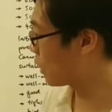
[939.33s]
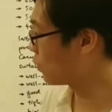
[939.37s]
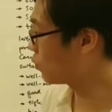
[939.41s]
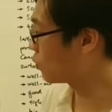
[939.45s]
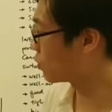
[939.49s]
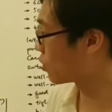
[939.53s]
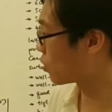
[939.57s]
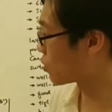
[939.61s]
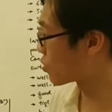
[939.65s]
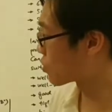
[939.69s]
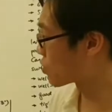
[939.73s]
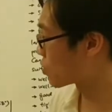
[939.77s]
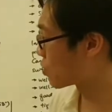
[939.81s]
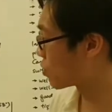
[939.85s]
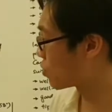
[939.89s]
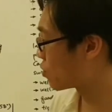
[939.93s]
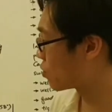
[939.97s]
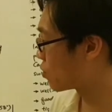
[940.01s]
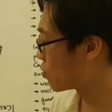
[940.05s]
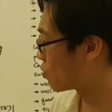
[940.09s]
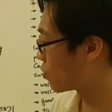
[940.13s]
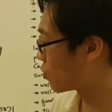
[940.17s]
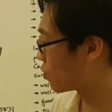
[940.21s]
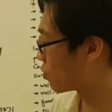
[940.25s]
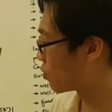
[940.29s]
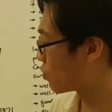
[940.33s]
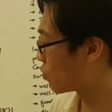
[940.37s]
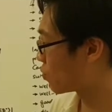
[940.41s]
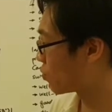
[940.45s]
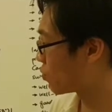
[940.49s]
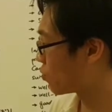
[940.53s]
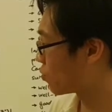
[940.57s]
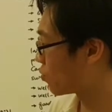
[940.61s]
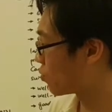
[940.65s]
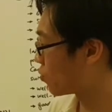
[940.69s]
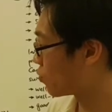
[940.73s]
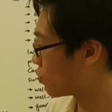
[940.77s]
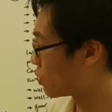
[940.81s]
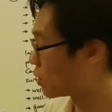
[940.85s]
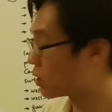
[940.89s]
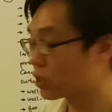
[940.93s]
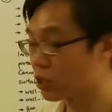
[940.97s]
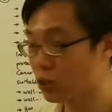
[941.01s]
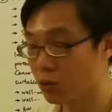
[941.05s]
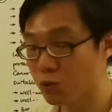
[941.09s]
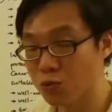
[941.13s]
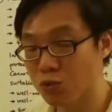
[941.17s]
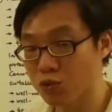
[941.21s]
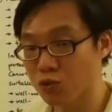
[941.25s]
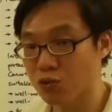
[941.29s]
I would also
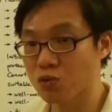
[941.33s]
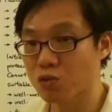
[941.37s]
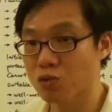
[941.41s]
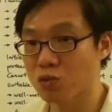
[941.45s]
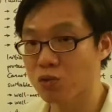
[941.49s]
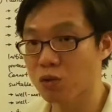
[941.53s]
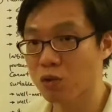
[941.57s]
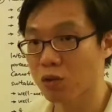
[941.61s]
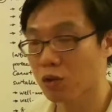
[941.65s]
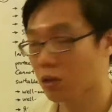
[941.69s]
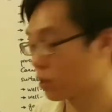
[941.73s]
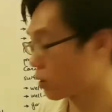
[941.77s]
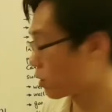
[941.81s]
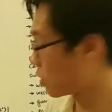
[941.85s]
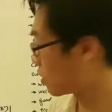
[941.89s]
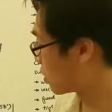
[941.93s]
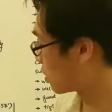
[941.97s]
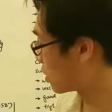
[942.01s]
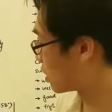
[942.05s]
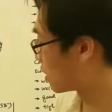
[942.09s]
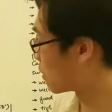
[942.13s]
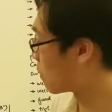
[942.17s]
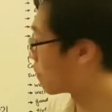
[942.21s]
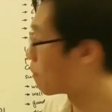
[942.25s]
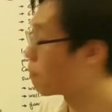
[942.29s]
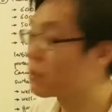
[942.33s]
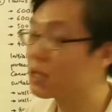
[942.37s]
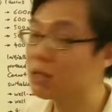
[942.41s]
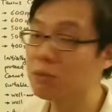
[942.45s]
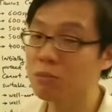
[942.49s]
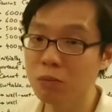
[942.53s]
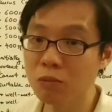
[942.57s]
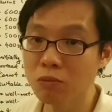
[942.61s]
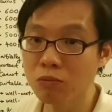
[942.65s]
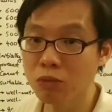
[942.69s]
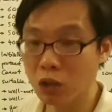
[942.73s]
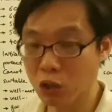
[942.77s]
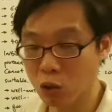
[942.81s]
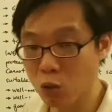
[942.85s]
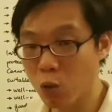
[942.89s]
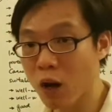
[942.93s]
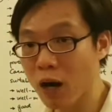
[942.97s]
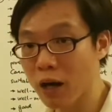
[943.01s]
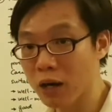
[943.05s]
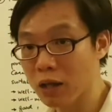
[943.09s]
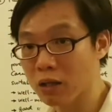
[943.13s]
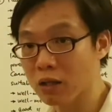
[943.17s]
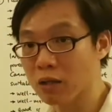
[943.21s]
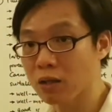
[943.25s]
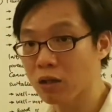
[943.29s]
reduce the minimum
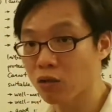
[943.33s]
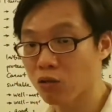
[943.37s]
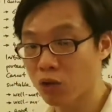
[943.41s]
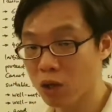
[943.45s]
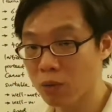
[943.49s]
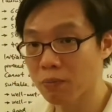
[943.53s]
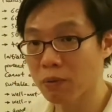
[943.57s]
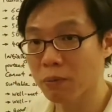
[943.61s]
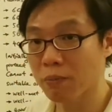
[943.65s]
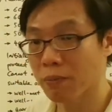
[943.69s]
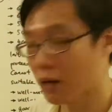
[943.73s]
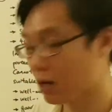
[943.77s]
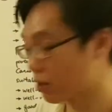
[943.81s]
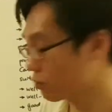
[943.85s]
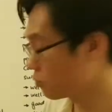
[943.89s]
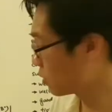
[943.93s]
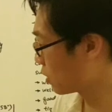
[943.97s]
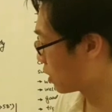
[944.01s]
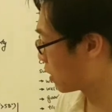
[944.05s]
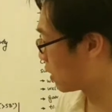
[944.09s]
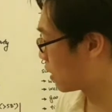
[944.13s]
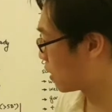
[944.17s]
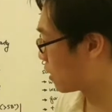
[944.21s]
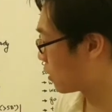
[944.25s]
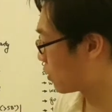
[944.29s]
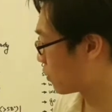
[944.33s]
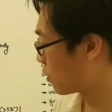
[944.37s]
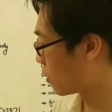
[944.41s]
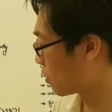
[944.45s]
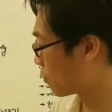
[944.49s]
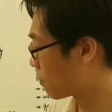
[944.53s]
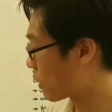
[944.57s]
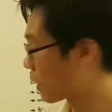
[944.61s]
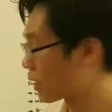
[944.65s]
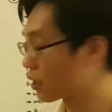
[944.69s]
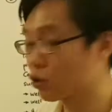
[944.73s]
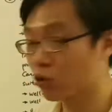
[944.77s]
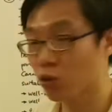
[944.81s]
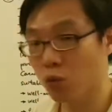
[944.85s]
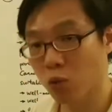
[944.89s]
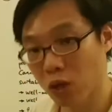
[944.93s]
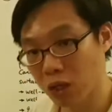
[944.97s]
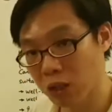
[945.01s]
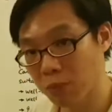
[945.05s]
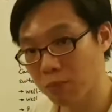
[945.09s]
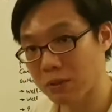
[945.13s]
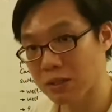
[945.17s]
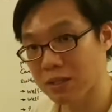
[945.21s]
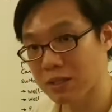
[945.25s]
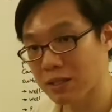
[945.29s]
required grain per pound by
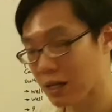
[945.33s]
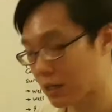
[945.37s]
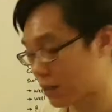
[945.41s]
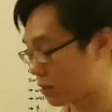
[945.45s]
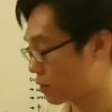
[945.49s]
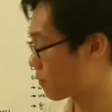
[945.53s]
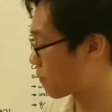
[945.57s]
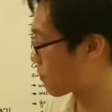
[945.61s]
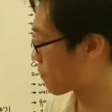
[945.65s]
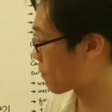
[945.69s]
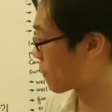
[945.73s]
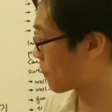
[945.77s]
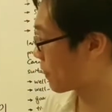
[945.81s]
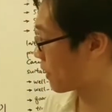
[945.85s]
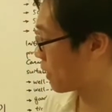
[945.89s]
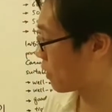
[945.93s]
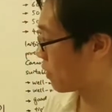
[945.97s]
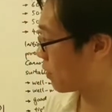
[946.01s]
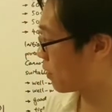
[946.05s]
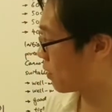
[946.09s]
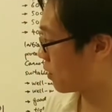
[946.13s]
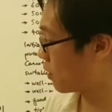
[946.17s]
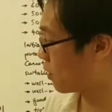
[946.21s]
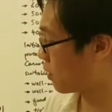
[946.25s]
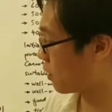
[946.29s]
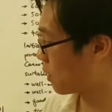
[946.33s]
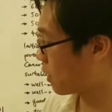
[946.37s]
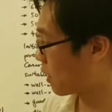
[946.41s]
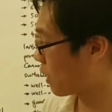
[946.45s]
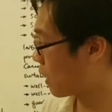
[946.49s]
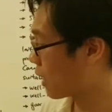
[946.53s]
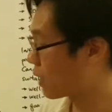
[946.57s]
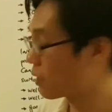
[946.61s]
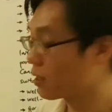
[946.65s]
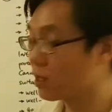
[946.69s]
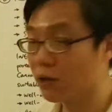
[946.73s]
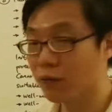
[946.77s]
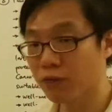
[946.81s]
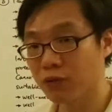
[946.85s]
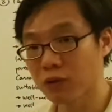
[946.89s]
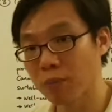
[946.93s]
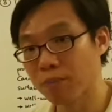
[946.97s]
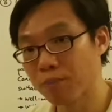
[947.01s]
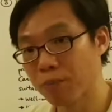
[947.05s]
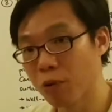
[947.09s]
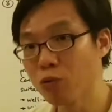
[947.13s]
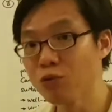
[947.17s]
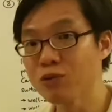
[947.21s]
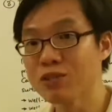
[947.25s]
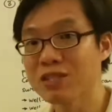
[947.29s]
20%. And if the
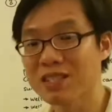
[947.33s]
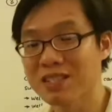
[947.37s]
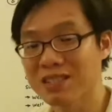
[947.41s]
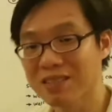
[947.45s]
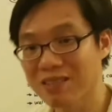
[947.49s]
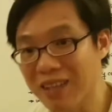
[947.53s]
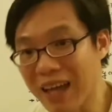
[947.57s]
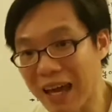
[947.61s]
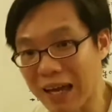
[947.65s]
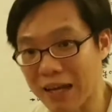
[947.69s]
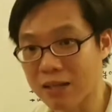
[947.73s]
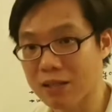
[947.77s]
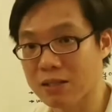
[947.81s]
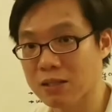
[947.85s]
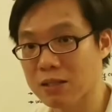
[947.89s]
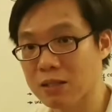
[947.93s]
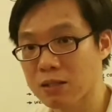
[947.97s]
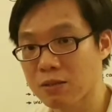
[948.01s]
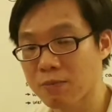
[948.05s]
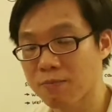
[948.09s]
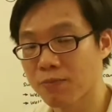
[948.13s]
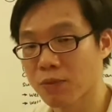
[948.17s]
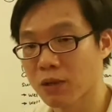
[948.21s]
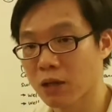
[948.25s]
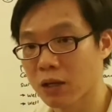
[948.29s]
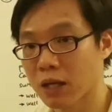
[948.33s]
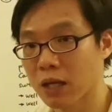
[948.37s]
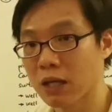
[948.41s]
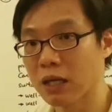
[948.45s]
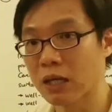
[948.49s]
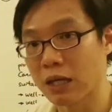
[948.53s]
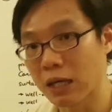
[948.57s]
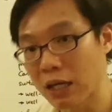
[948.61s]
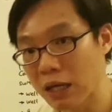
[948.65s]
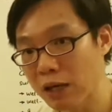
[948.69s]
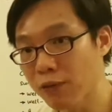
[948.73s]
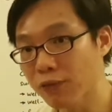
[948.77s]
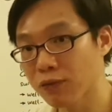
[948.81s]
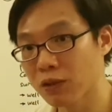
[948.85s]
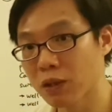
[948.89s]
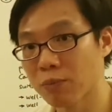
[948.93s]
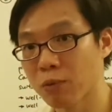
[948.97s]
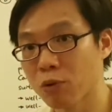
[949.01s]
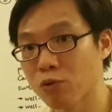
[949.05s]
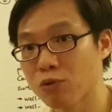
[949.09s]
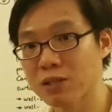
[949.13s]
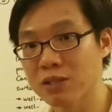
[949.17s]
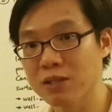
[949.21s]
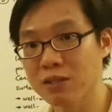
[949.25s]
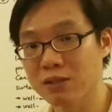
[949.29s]
bow stacks, okay, if the
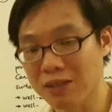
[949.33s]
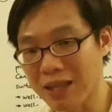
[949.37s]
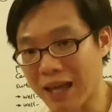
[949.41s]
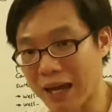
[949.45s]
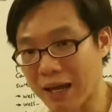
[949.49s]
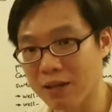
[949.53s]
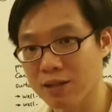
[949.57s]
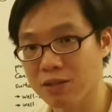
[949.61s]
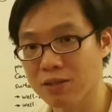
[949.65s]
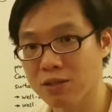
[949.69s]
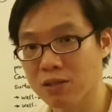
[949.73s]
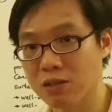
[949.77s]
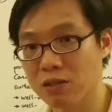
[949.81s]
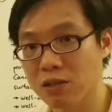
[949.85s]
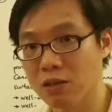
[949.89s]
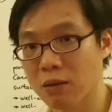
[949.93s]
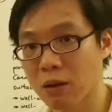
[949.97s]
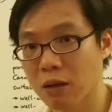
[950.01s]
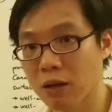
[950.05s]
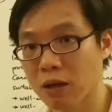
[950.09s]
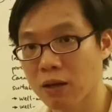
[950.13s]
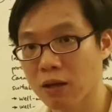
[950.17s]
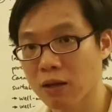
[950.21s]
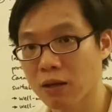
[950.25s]
bow stacks,